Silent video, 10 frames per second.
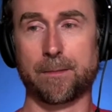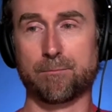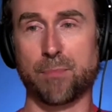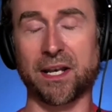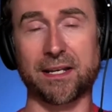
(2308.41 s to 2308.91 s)

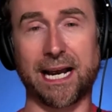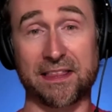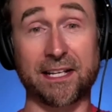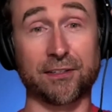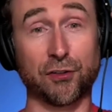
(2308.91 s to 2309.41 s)
But I
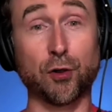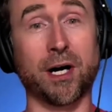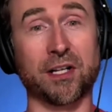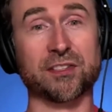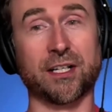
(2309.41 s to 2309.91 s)
think
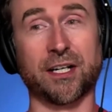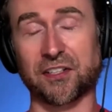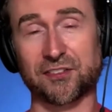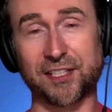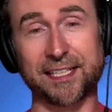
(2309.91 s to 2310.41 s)
nuance,
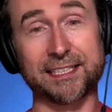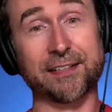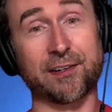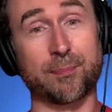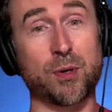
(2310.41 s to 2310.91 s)
understanding
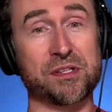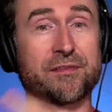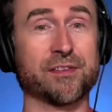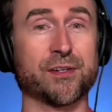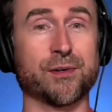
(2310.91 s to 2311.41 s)
different points of
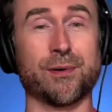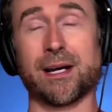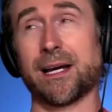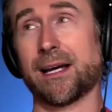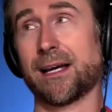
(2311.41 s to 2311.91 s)
view,
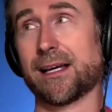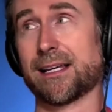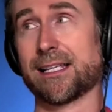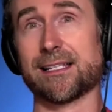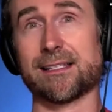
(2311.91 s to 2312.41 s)

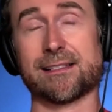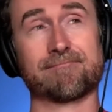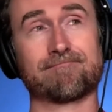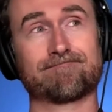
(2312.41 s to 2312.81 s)
is